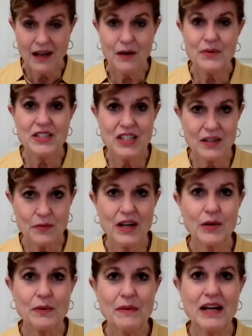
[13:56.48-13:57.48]
We did
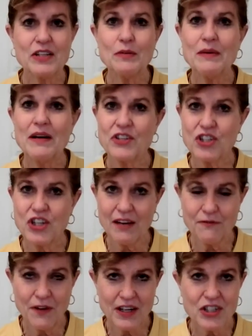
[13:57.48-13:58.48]
want to remind you about the
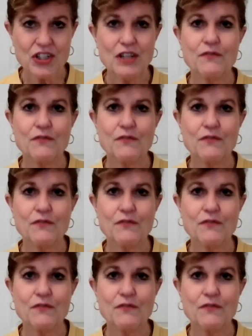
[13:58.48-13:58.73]
chat function.